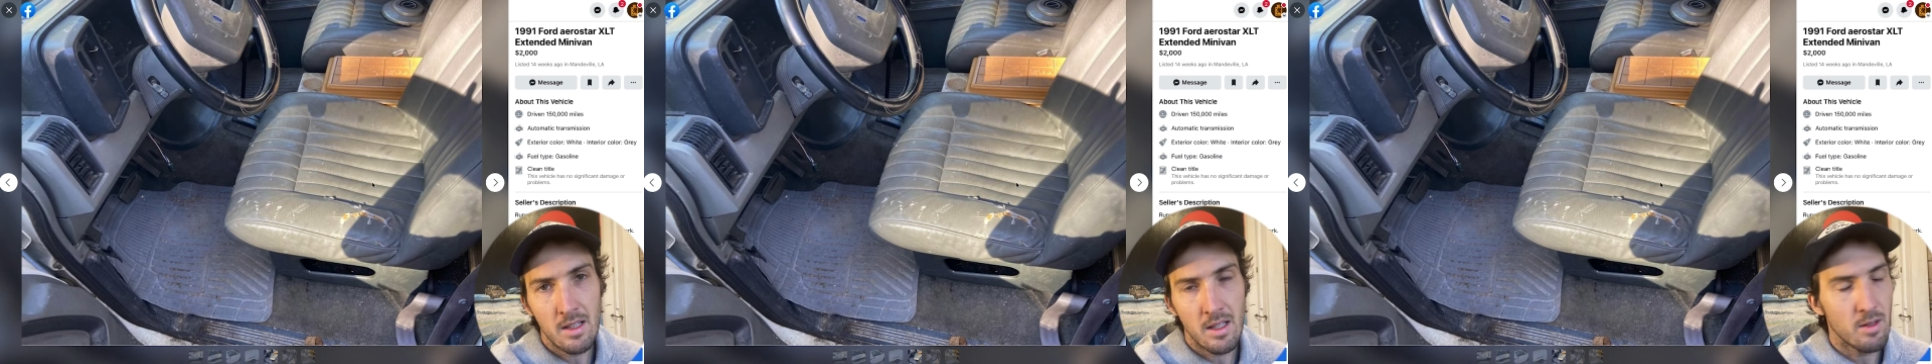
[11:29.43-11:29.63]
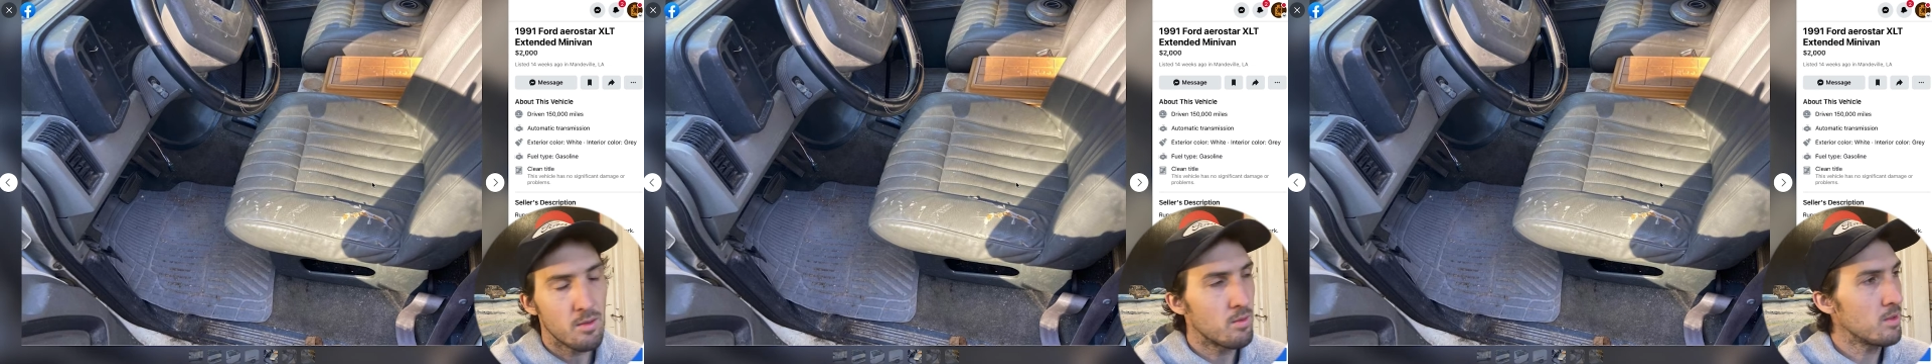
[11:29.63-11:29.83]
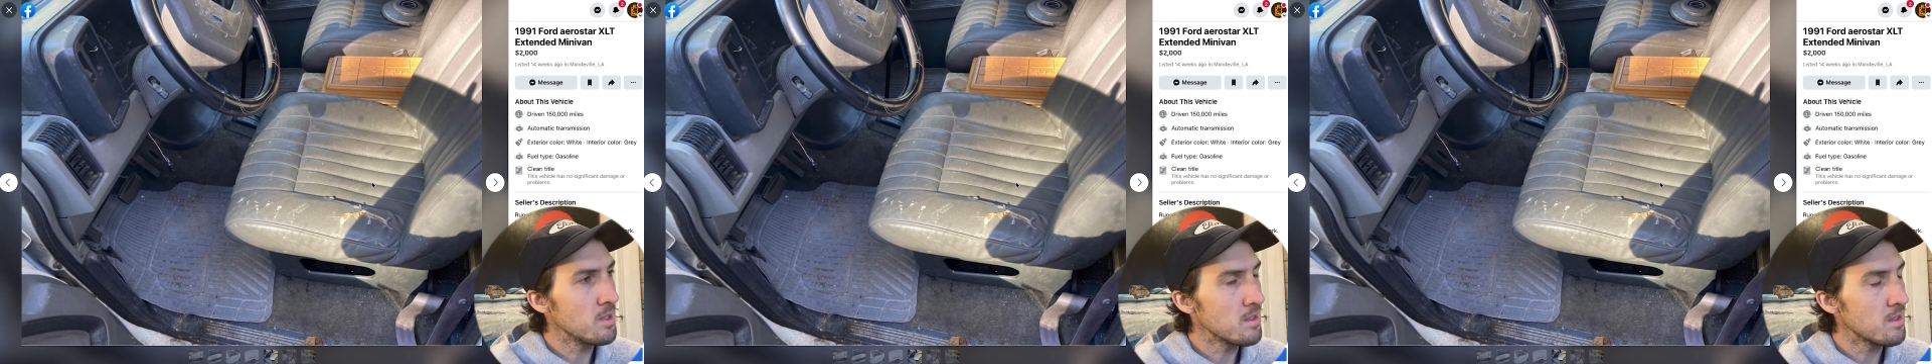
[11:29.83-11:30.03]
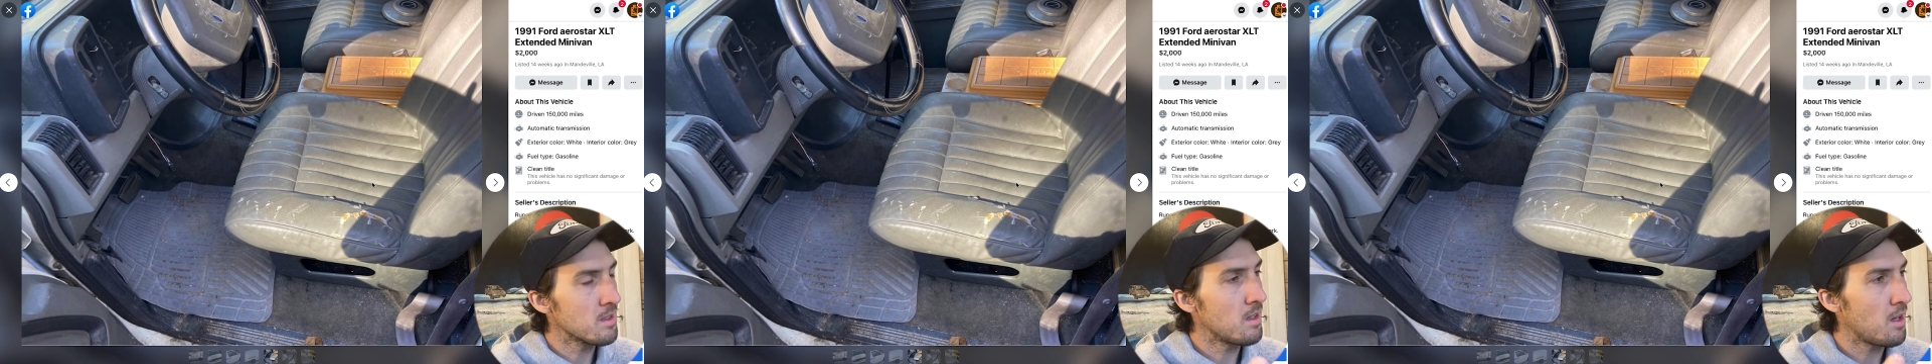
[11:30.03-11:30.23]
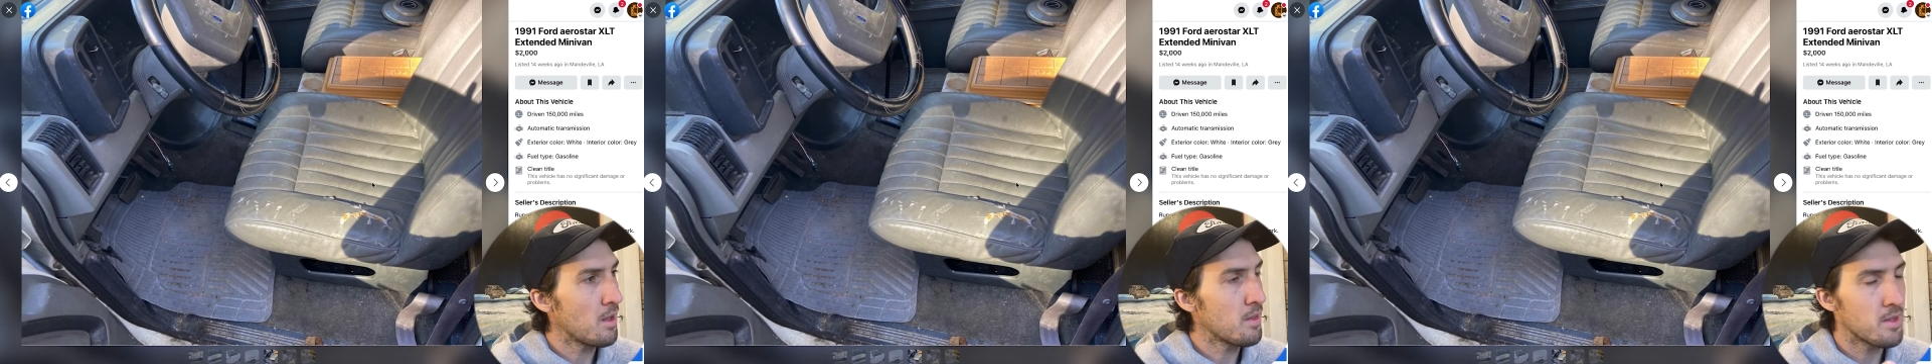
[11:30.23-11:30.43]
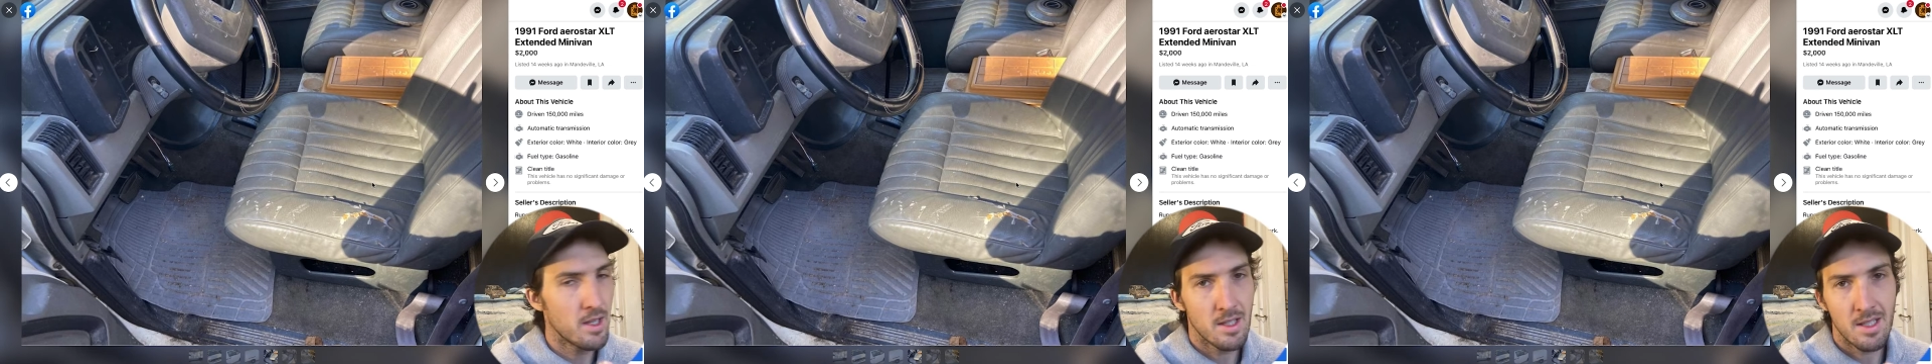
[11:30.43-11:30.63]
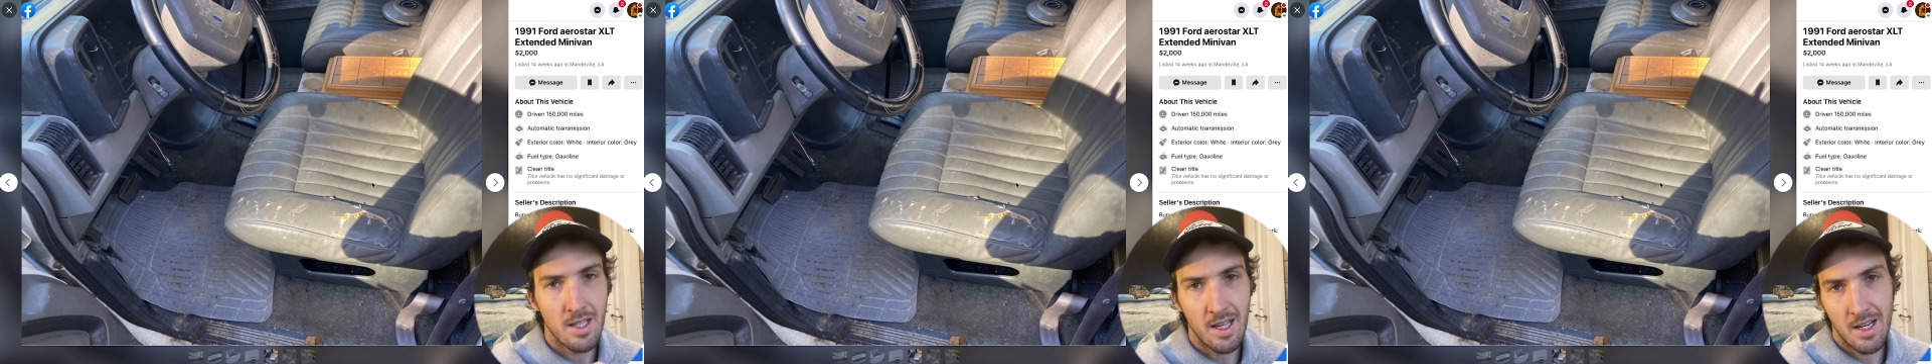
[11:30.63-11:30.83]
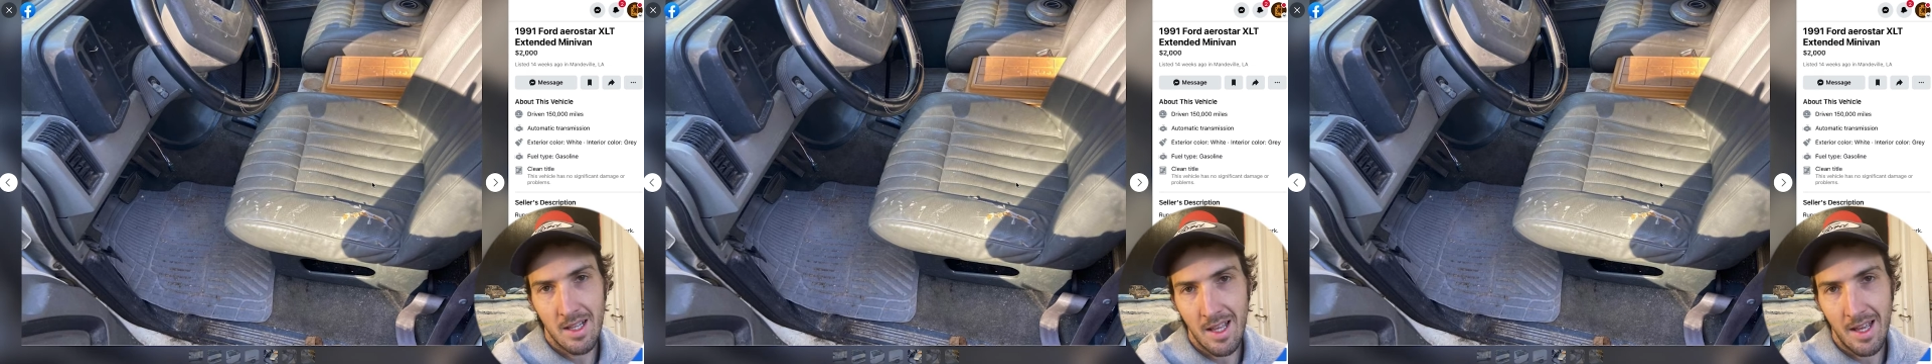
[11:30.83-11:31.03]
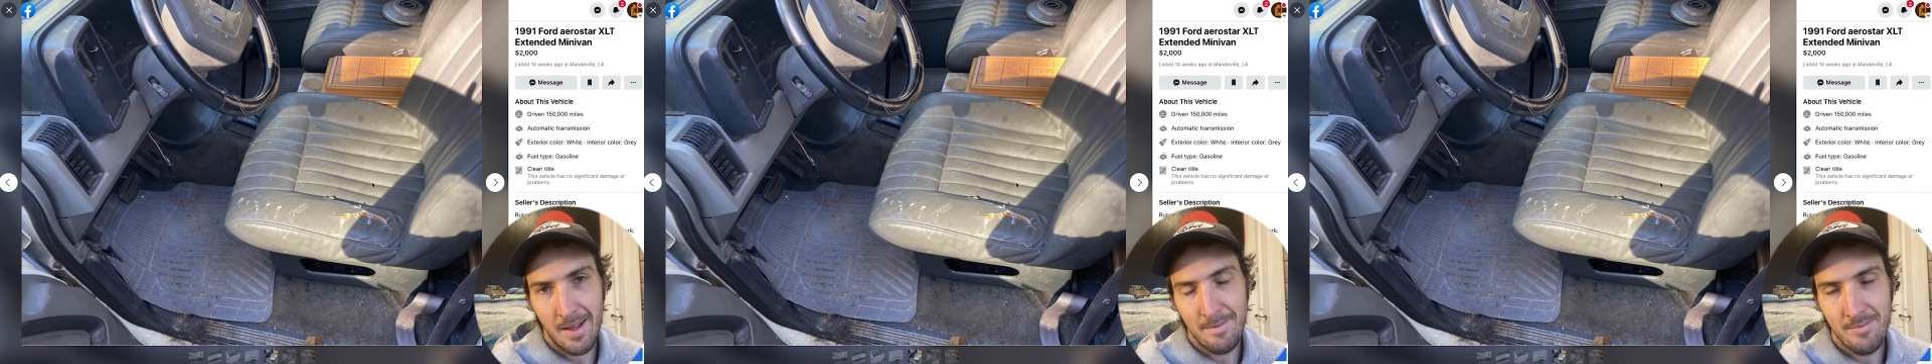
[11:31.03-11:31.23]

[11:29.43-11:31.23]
Like once cloth gets kind of that